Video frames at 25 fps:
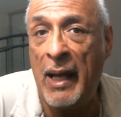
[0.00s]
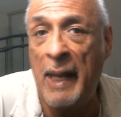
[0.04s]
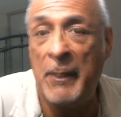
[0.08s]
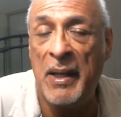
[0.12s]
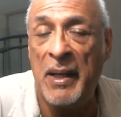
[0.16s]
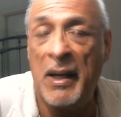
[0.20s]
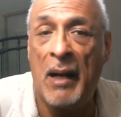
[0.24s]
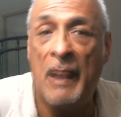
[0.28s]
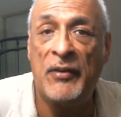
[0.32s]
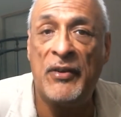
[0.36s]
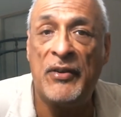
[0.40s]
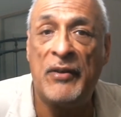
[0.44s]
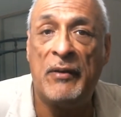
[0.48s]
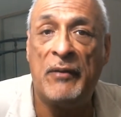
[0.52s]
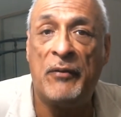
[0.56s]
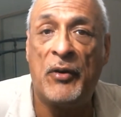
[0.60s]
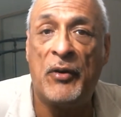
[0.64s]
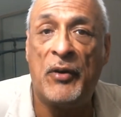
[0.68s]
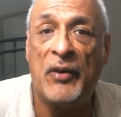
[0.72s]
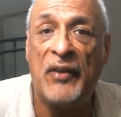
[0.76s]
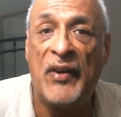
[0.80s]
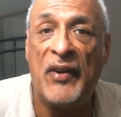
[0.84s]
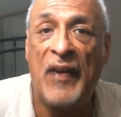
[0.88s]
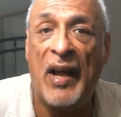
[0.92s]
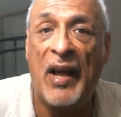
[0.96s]
I mean, obviously,
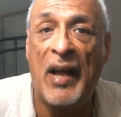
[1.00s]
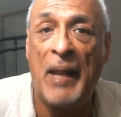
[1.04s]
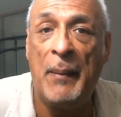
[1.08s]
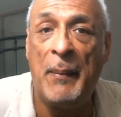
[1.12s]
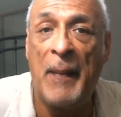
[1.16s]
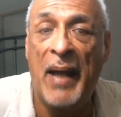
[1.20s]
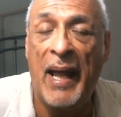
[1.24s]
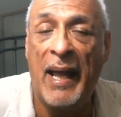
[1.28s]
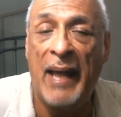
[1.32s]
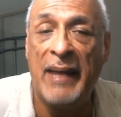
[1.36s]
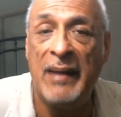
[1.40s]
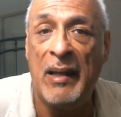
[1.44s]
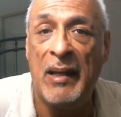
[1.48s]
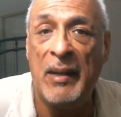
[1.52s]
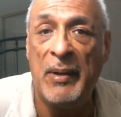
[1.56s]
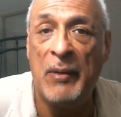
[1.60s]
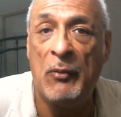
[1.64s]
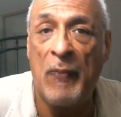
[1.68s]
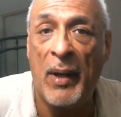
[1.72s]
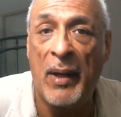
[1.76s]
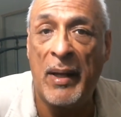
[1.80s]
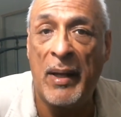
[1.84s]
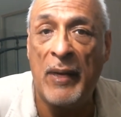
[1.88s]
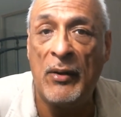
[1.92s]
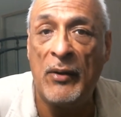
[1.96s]
for a time, I had
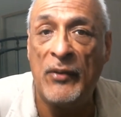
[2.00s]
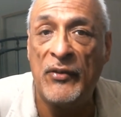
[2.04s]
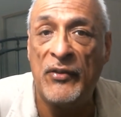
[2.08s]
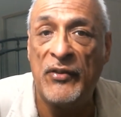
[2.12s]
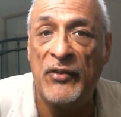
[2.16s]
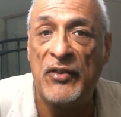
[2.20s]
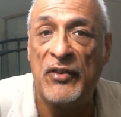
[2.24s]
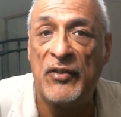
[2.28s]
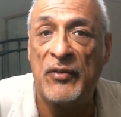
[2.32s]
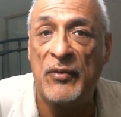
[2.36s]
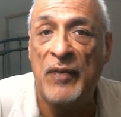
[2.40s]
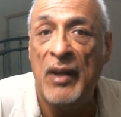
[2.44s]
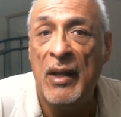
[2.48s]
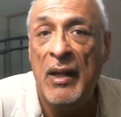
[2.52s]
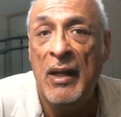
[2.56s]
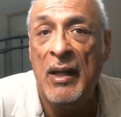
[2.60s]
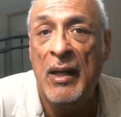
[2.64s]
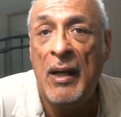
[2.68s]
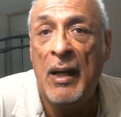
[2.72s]
Debbie Reynolds'